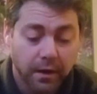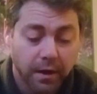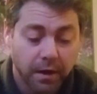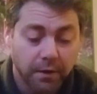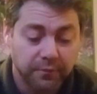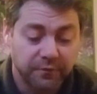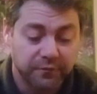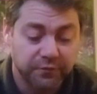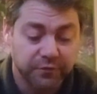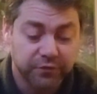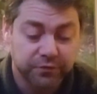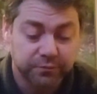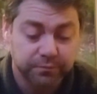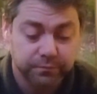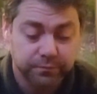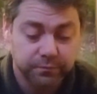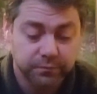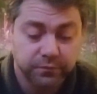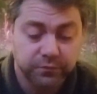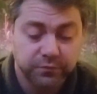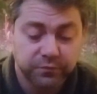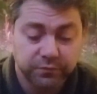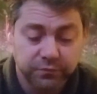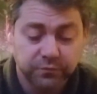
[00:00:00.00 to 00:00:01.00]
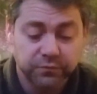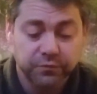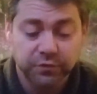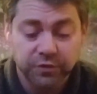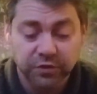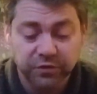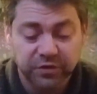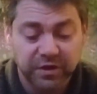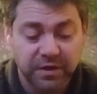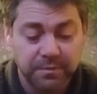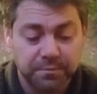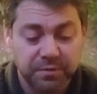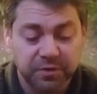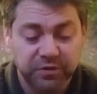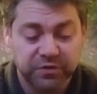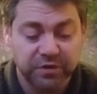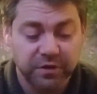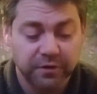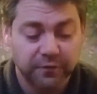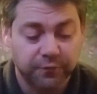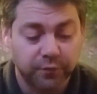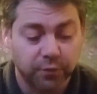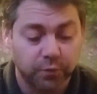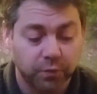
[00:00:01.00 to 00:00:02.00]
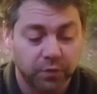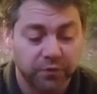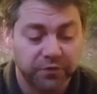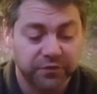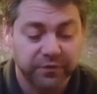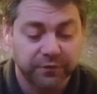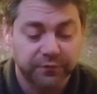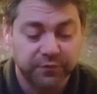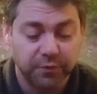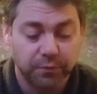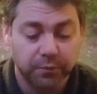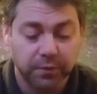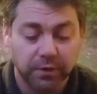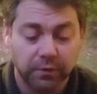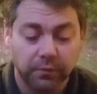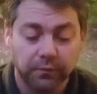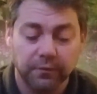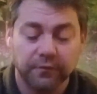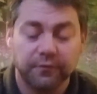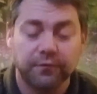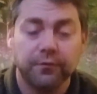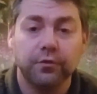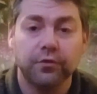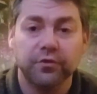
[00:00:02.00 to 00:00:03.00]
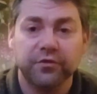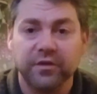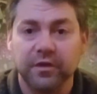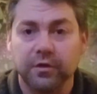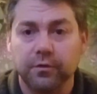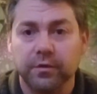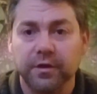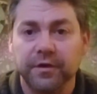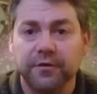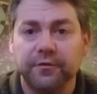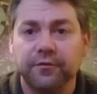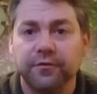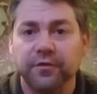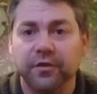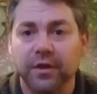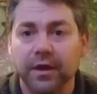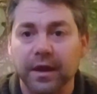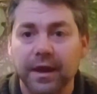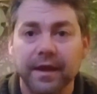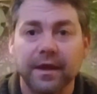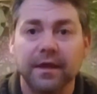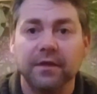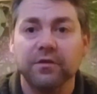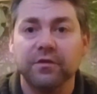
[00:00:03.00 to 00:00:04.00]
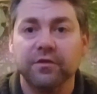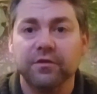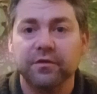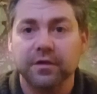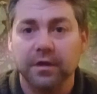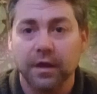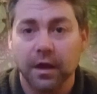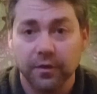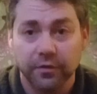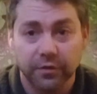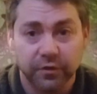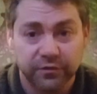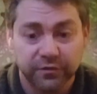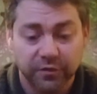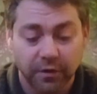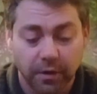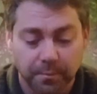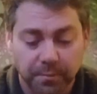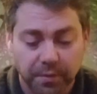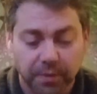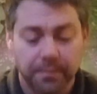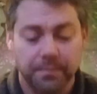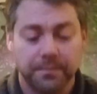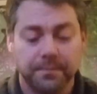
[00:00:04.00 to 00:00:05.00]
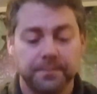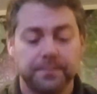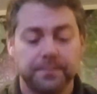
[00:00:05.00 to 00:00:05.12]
I went for the cheapy cheerful ones, if you will. 40 quid for the leggings and the top.